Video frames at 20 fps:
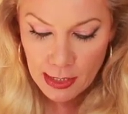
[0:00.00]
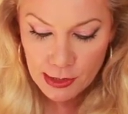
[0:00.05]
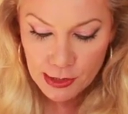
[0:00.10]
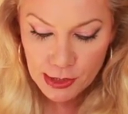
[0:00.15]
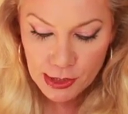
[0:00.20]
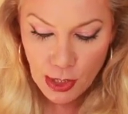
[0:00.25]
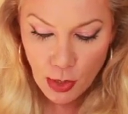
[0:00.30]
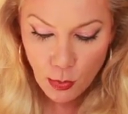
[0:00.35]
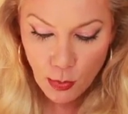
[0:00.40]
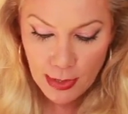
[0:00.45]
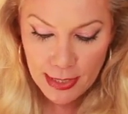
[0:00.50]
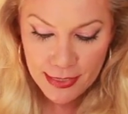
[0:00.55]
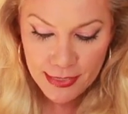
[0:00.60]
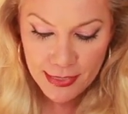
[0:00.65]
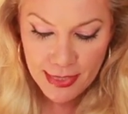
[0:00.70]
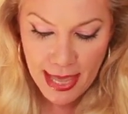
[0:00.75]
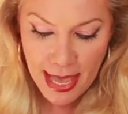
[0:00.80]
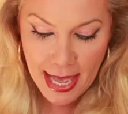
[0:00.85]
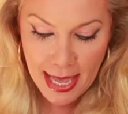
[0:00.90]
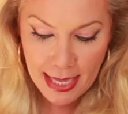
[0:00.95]
So
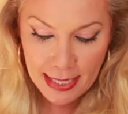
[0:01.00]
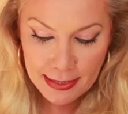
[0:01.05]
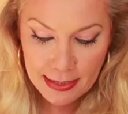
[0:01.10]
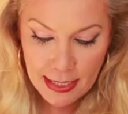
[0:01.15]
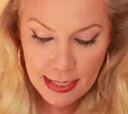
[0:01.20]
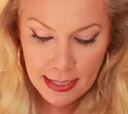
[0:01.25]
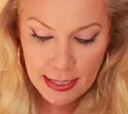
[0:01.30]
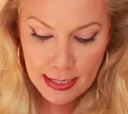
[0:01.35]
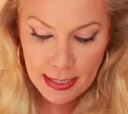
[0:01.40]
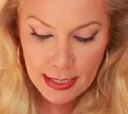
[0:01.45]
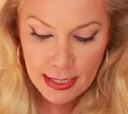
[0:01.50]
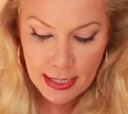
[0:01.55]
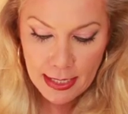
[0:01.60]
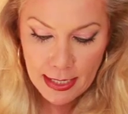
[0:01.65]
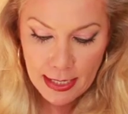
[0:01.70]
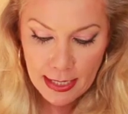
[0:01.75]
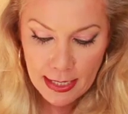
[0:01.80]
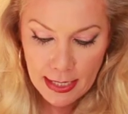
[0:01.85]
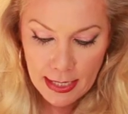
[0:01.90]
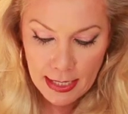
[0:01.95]
with that,
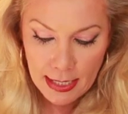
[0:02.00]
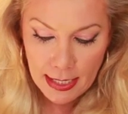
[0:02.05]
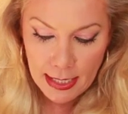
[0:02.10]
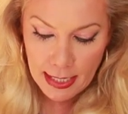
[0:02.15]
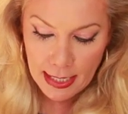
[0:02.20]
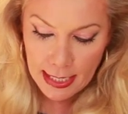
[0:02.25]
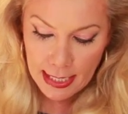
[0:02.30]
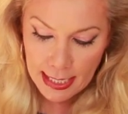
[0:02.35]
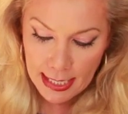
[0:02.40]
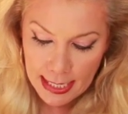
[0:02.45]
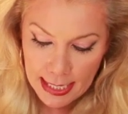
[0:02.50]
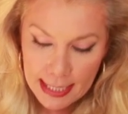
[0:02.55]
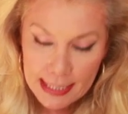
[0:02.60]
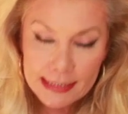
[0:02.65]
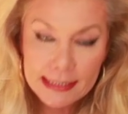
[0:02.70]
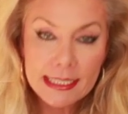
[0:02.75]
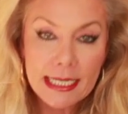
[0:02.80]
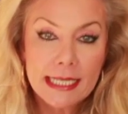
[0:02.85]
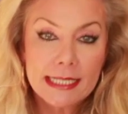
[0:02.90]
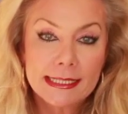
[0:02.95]

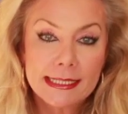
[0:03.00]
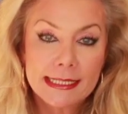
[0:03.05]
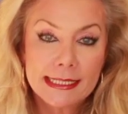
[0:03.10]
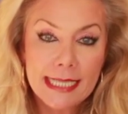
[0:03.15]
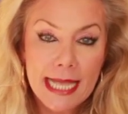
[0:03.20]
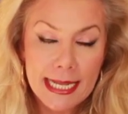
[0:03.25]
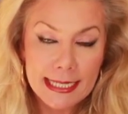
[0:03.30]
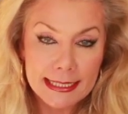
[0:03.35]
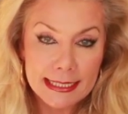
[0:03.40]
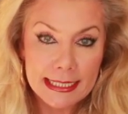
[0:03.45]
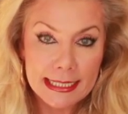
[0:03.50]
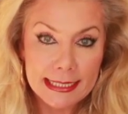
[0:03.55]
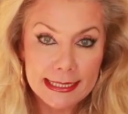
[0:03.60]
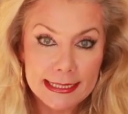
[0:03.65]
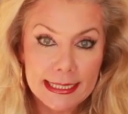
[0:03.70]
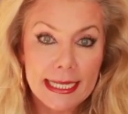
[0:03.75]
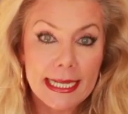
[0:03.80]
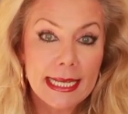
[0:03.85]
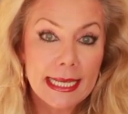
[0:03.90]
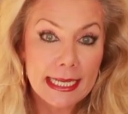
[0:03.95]
his
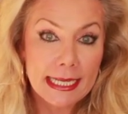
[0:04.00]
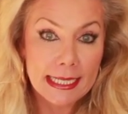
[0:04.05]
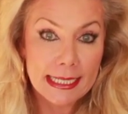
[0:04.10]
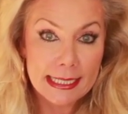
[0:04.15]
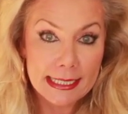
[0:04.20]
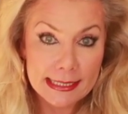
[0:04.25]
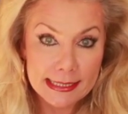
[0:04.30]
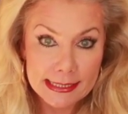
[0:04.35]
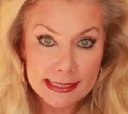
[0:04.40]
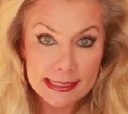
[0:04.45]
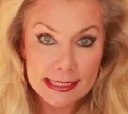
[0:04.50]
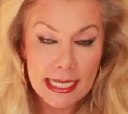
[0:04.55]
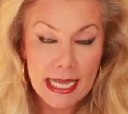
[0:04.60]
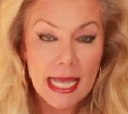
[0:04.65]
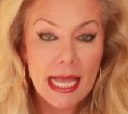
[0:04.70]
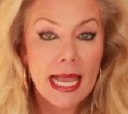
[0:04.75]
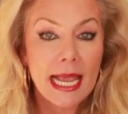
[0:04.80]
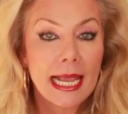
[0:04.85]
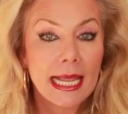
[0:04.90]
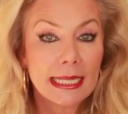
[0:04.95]
ascendant is
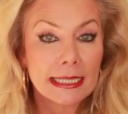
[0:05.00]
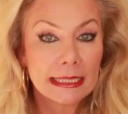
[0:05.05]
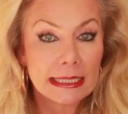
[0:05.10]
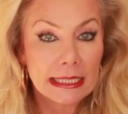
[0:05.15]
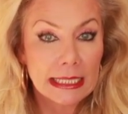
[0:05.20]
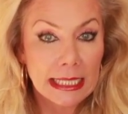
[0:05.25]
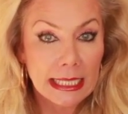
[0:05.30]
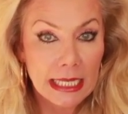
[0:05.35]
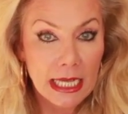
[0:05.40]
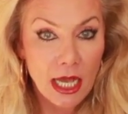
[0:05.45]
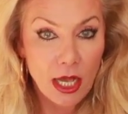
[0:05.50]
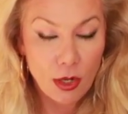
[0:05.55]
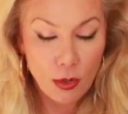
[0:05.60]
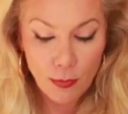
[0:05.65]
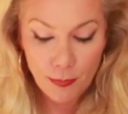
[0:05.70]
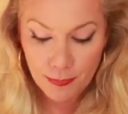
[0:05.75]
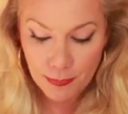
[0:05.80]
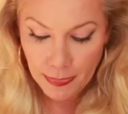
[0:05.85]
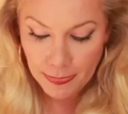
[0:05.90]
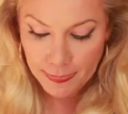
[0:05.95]
in
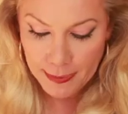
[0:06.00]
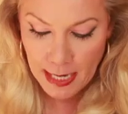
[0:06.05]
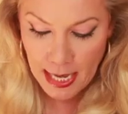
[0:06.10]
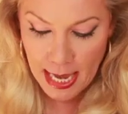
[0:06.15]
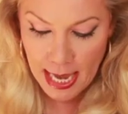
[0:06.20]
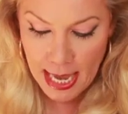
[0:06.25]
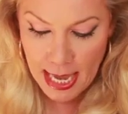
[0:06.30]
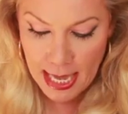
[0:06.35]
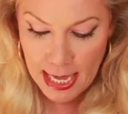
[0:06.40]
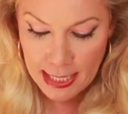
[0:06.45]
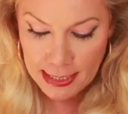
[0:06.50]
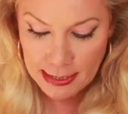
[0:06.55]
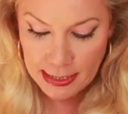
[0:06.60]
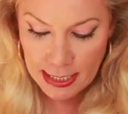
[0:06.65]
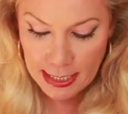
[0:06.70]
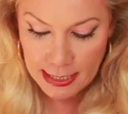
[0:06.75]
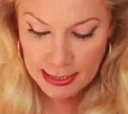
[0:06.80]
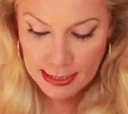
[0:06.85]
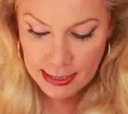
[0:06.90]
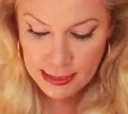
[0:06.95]
Leo, and
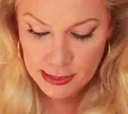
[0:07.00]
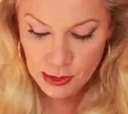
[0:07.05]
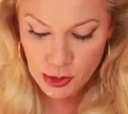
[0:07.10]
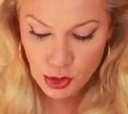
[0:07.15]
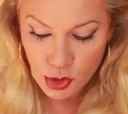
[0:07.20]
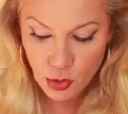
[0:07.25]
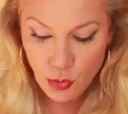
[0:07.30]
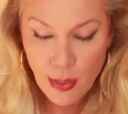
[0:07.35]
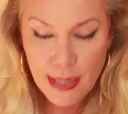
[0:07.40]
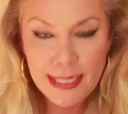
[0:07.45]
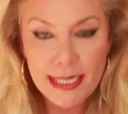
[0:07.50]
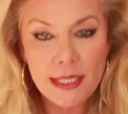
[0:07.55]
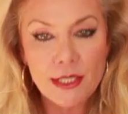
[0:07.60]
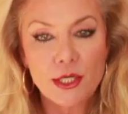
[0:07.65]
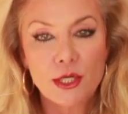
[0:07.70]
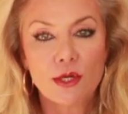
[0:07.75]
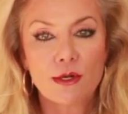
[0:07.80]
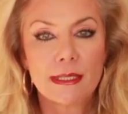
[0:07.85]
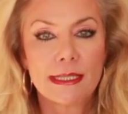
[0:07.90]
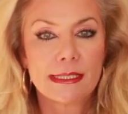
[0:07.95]
it is 20
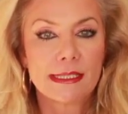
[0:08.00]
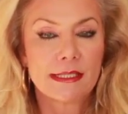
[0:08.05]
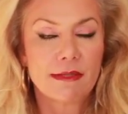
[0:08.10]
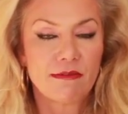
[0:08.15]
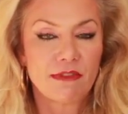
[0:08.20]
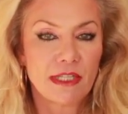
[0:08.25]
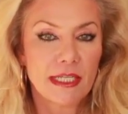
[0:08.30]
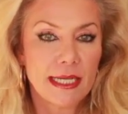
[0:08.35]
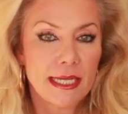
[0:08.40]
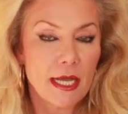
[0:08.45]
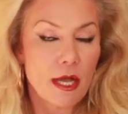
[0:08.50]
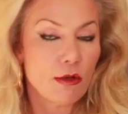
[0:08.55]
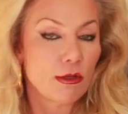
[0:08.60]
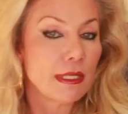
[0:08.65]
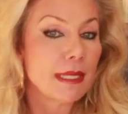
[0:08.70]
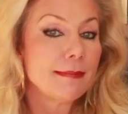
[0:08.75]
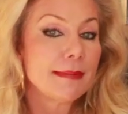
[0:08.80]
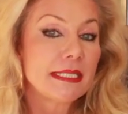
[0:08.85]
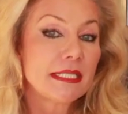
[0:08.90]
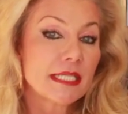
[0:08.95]
degrees of Leo.
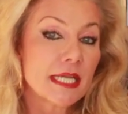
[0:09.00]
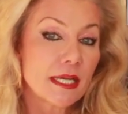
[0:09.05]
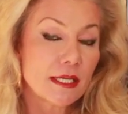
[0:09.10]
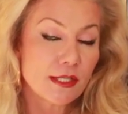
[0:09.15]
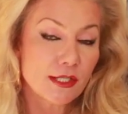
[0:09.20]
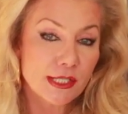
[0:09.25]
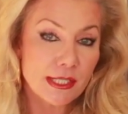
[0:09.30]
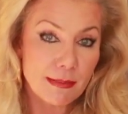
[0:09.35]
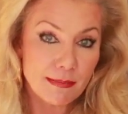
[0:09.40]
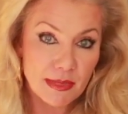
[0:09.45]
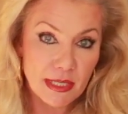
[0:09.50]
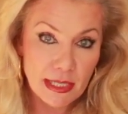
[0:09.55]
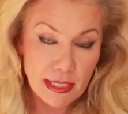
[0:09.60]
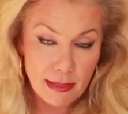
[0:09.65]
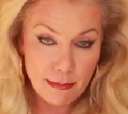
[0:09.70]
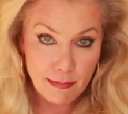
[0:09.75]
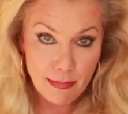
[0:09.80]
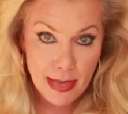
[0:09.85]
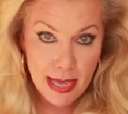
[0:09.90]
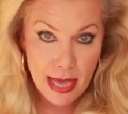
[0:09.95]
Let me tell you something
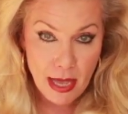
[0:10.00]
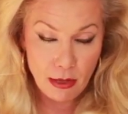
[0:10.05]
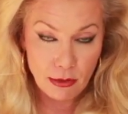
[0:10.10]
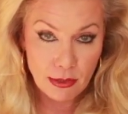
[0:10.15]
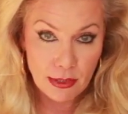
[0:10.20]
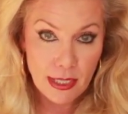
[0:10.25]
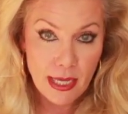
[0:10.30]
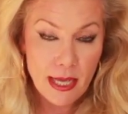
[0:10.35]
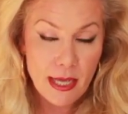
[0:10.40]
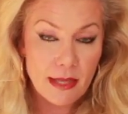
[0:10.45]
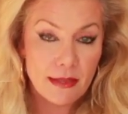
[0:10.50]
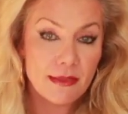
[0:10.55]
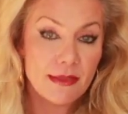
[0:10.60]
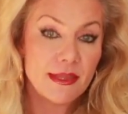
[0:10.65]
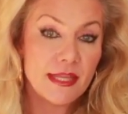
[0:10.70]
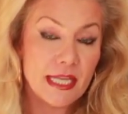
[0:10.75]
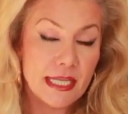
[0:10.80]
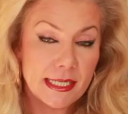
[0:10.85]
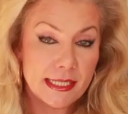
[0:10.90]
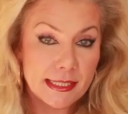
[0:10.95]
about
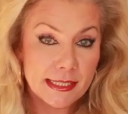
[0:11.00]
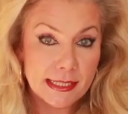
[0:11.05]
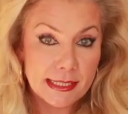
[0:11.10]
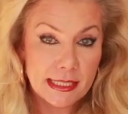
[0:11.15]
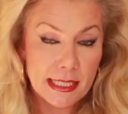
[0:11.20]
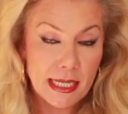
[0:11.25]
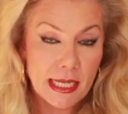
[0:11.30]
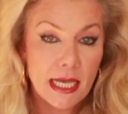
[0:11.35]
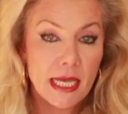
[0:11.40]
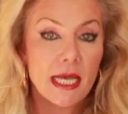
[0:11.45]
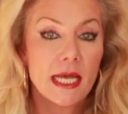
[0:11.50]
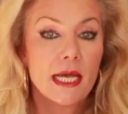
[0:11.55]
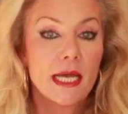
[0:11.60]
this